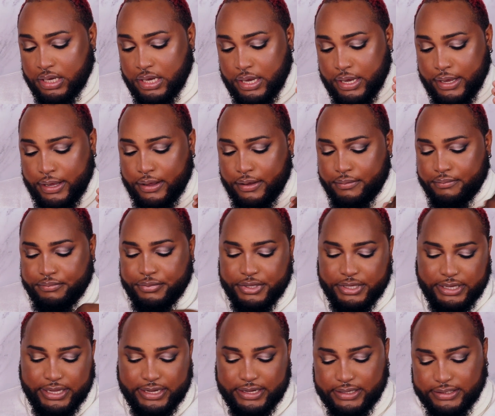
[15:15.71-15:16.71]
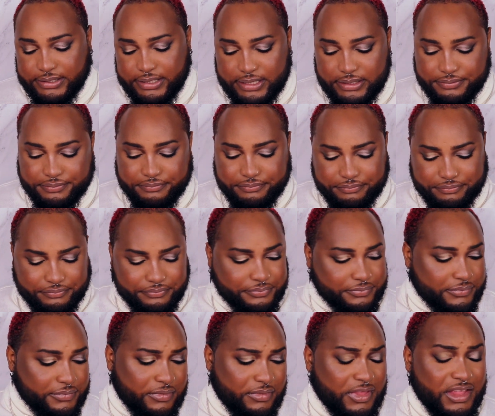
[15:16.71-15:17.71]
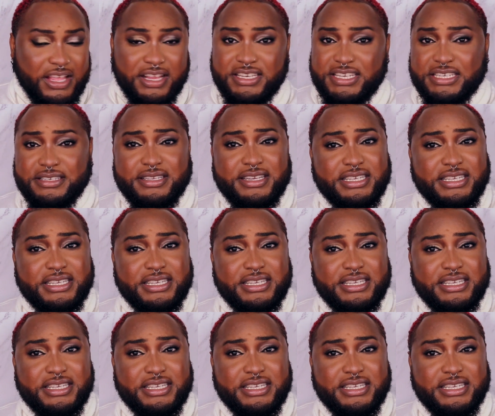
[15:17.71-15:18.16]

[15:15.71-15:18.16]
Um, but like I said, just